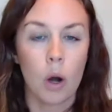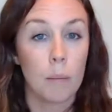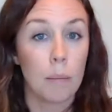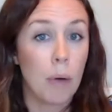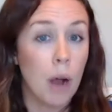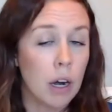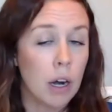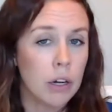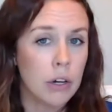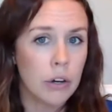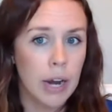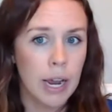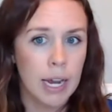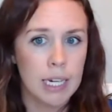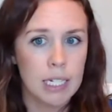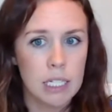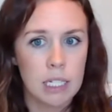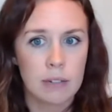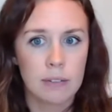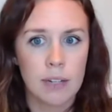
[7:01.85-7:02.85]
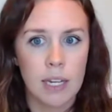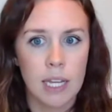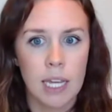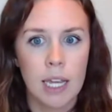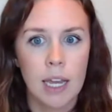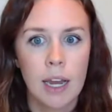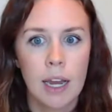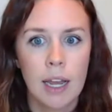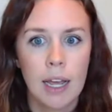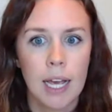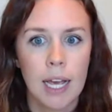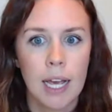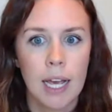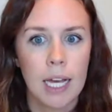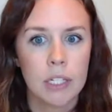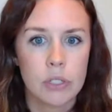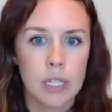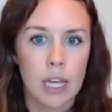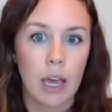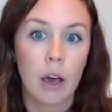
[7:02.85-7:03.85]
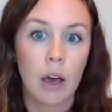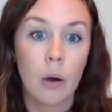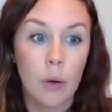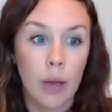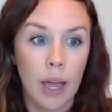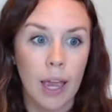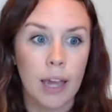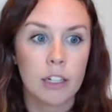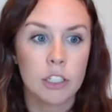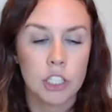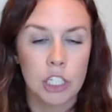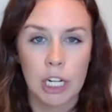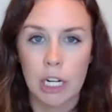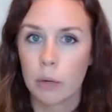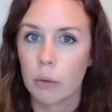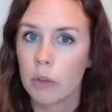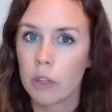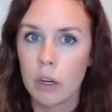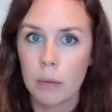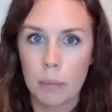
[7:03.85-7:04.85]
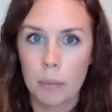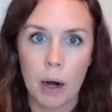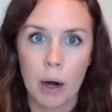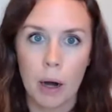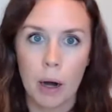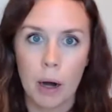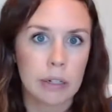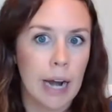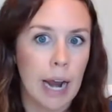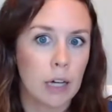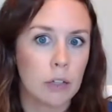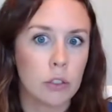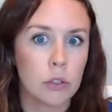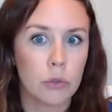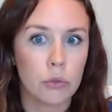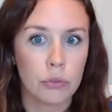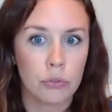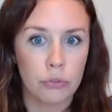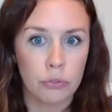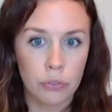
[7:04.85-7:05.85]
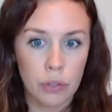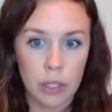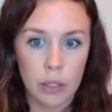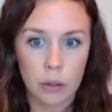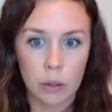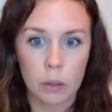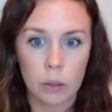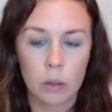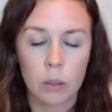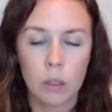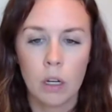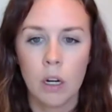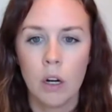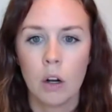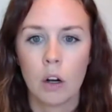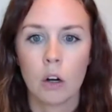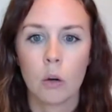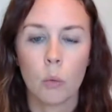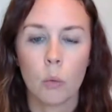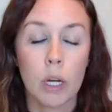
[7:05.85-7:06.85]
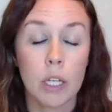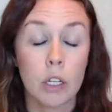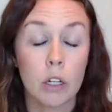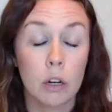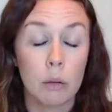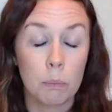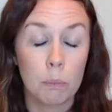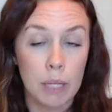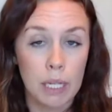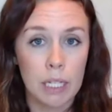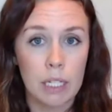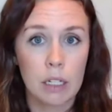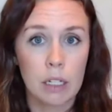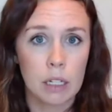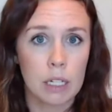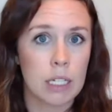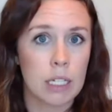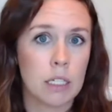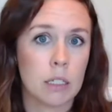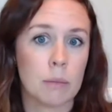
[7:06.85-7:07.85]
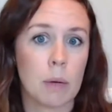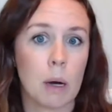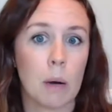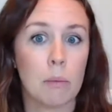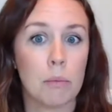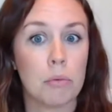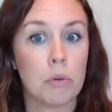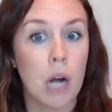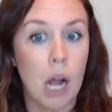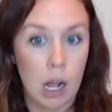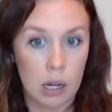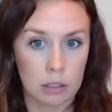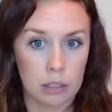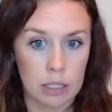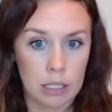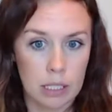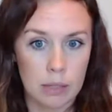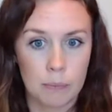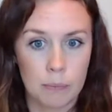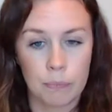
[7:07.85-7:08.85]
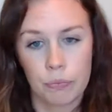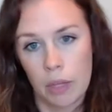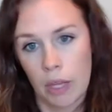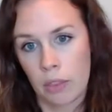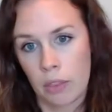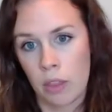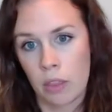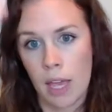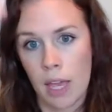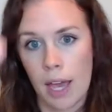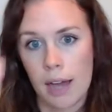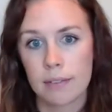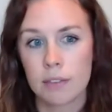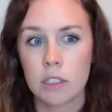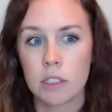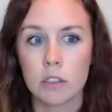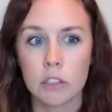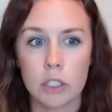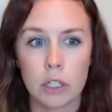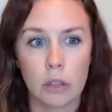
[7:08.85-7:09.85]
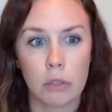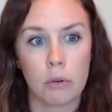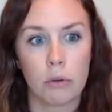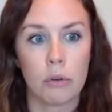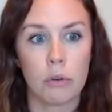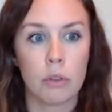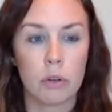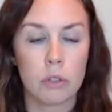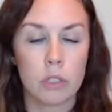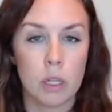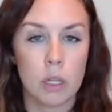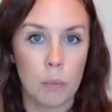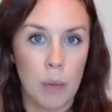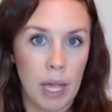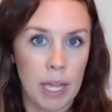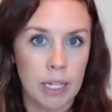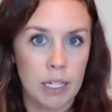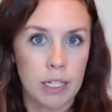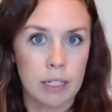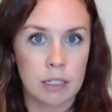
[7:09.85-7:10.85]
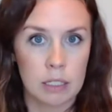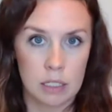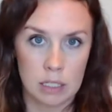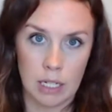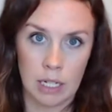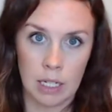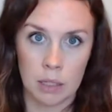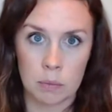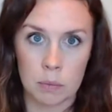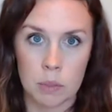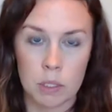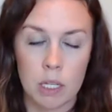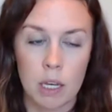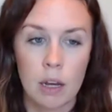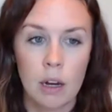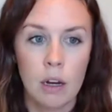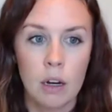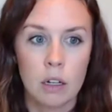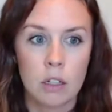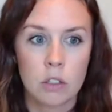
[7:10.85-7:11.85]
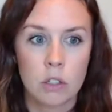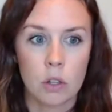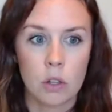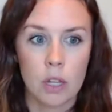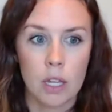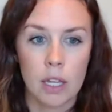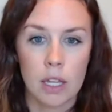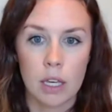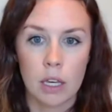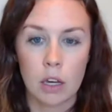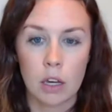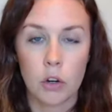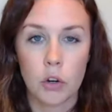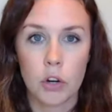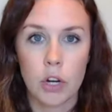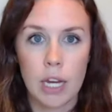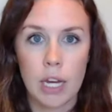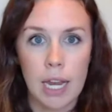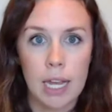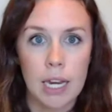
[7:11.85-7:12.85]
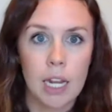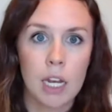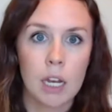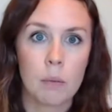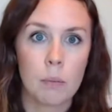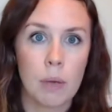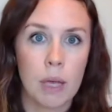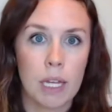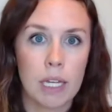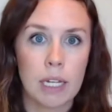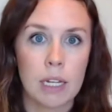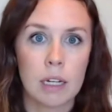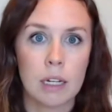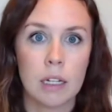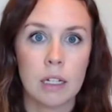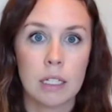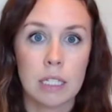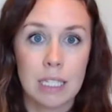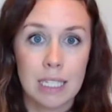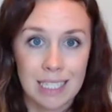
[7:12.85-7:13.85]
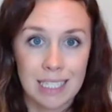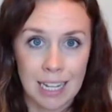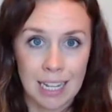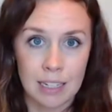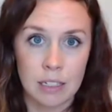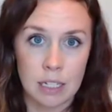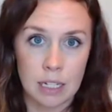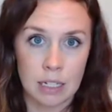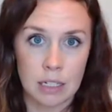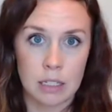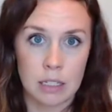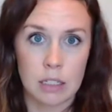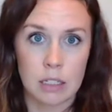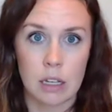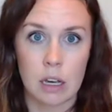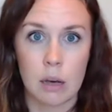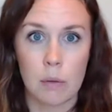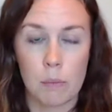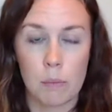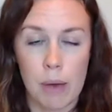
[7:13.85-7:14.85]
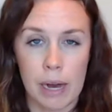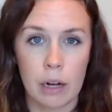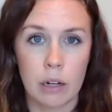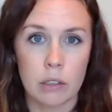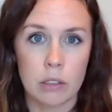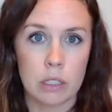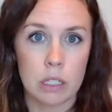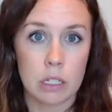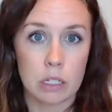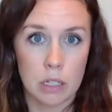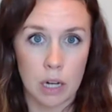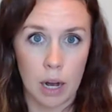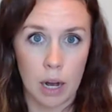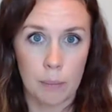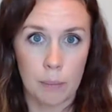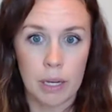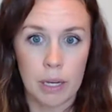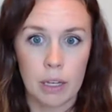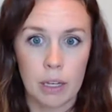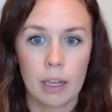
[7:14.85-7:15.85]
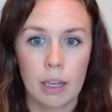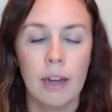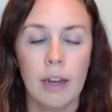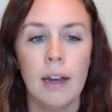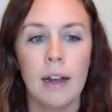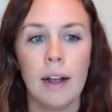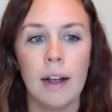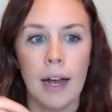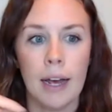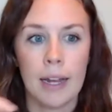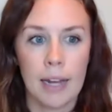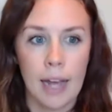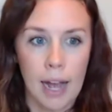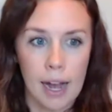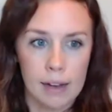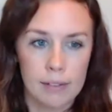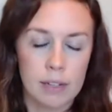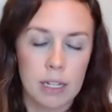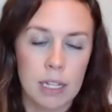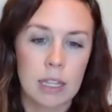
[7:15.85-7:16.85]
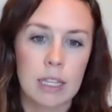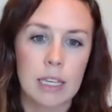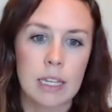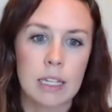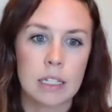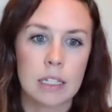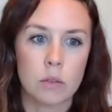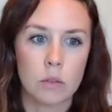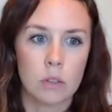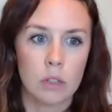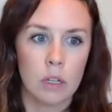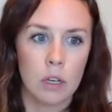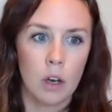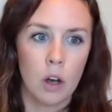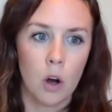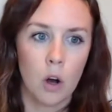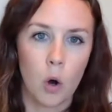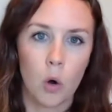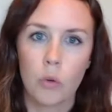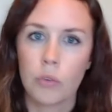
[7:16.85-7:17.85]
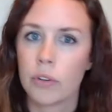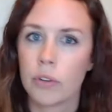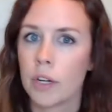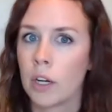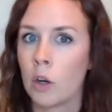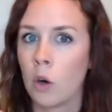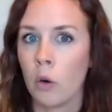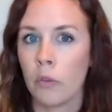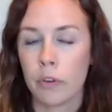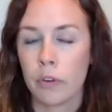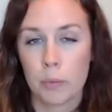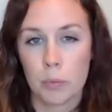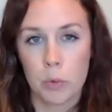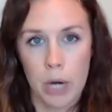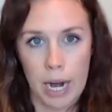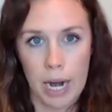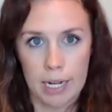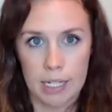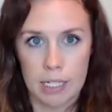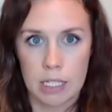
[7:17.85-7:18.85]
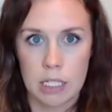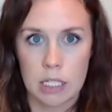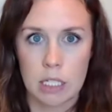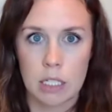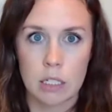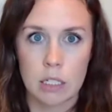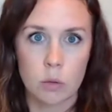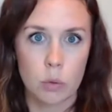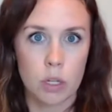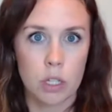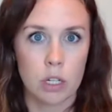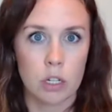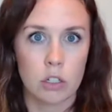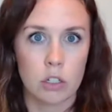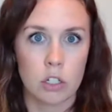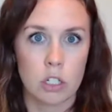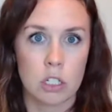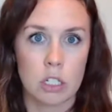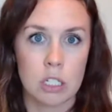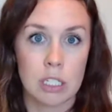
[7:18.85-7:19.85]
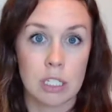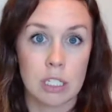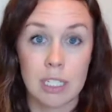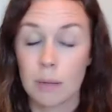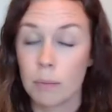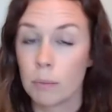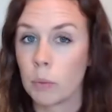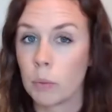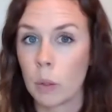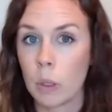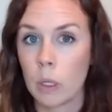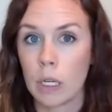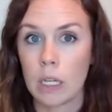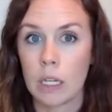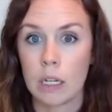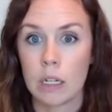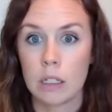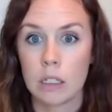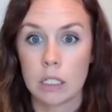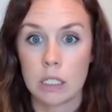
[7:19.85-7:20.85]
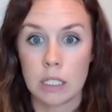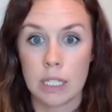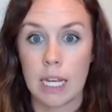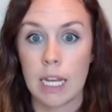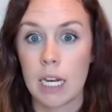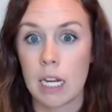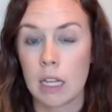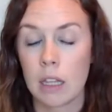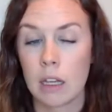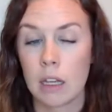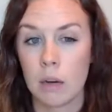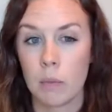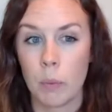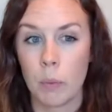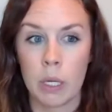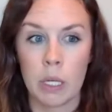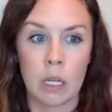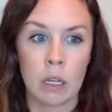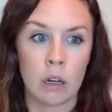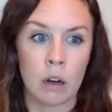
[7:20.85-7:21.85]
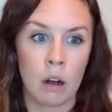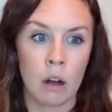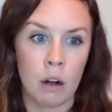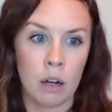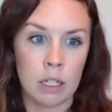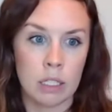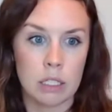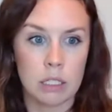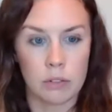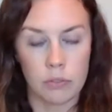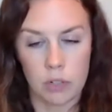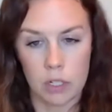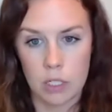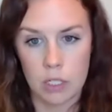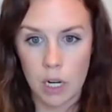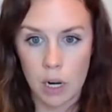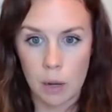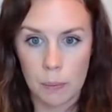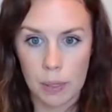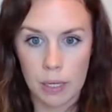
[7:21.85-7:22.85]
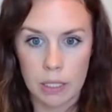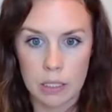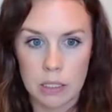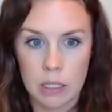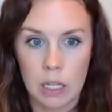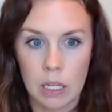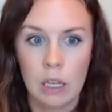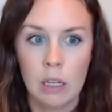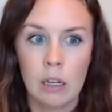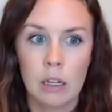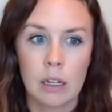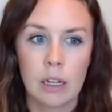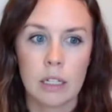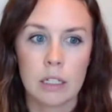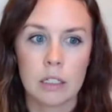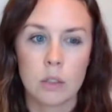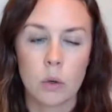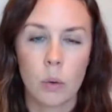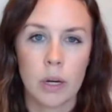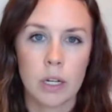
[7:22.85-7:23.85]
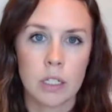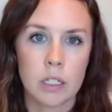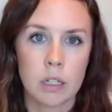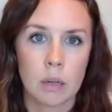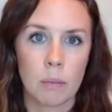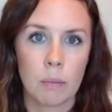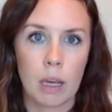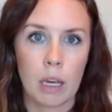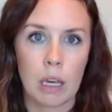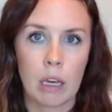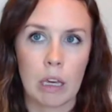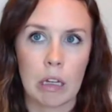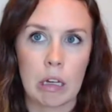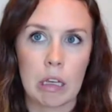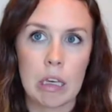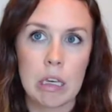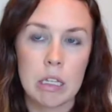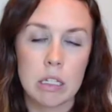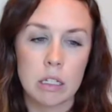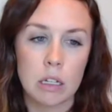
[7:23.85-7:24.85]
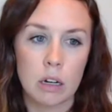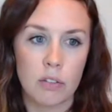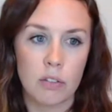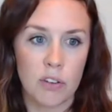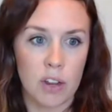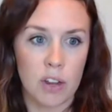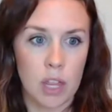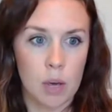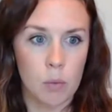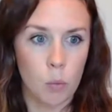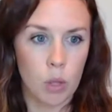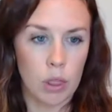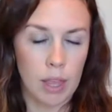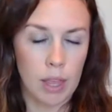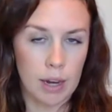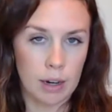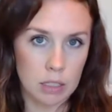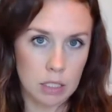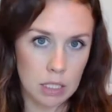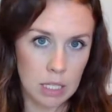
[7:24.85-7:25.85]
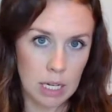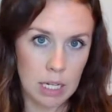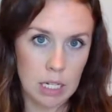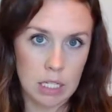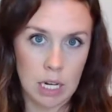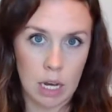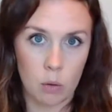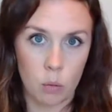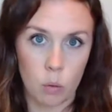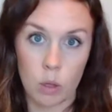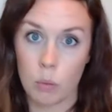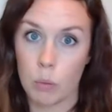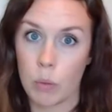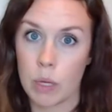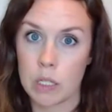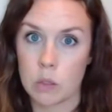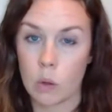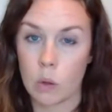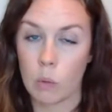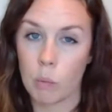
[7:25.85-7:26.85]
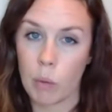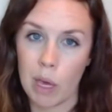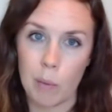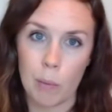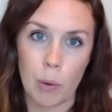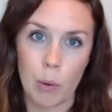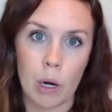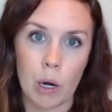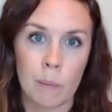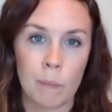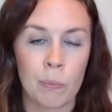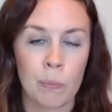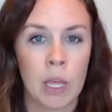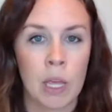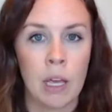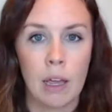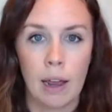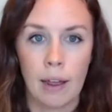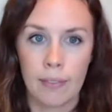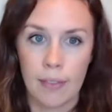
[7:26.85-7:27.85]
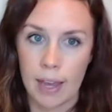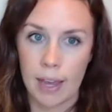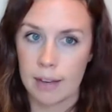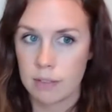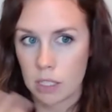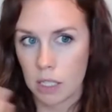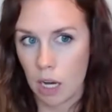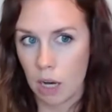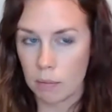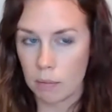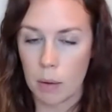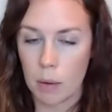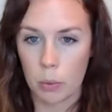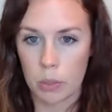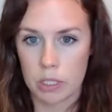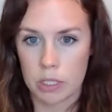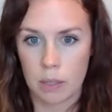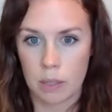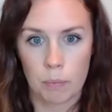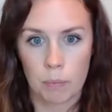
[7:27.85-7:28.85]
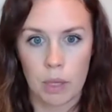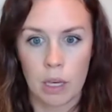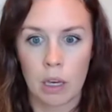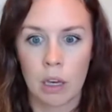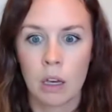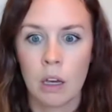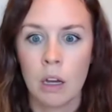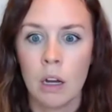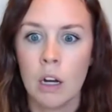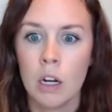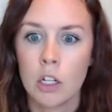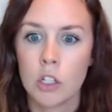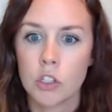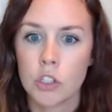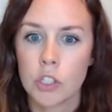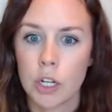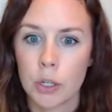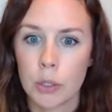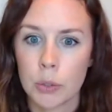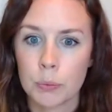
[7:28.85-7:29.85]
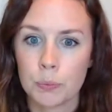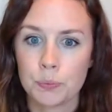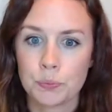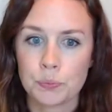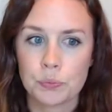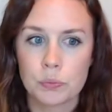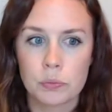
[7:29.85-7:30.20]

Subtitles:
a partner activity, and you say, okay, share with your partner how you feel or what your opinion is about broccoli. And then they have to look through those opinion stems so that they can create an opinion sentence about the topic. And having these over and over practices where they're just simply stating their opinion on different topics is going to make it easier for them when they are sitting down with a pencil and paper and they have to come up with something. So